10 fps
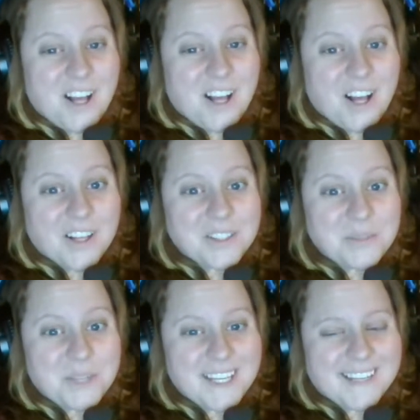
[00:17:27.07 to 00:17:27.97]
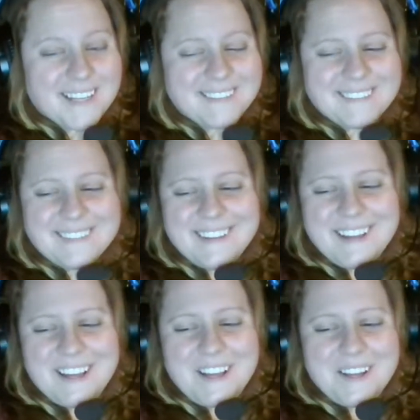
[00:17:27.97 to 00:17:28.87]
also a thing.
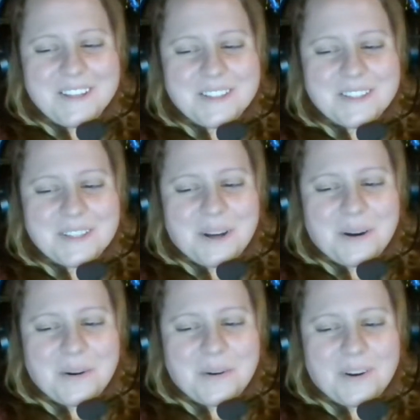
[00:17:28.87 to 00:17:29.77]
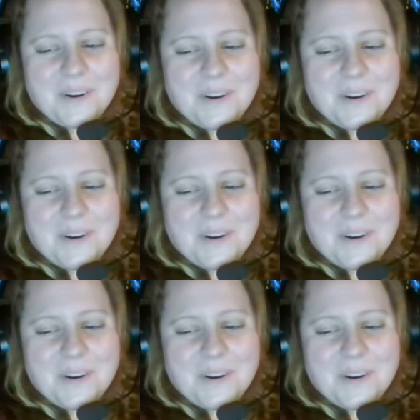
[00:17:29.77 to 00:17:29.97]
So,